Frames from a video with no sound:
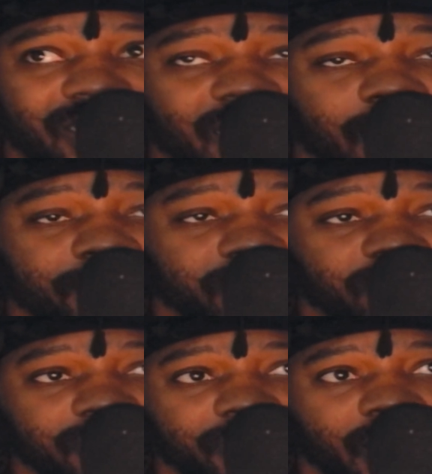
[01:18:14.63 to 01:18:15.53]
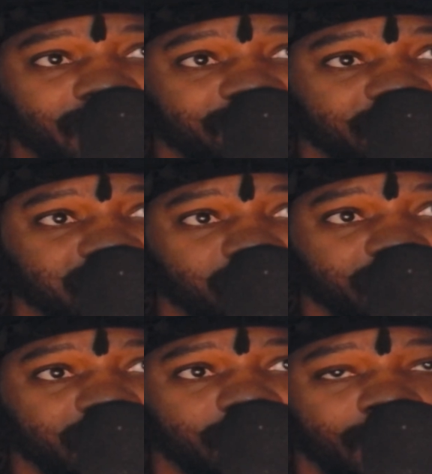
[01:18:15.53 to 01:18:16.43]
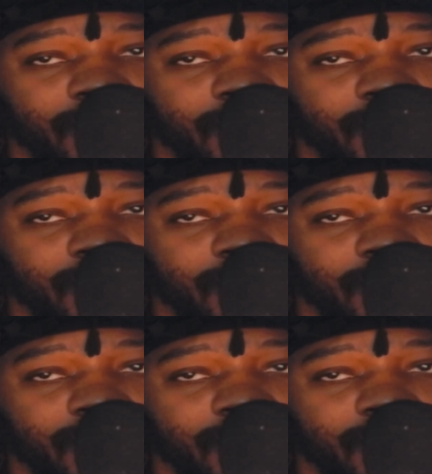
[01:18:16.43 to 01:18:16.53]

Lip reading: happen with Manifest where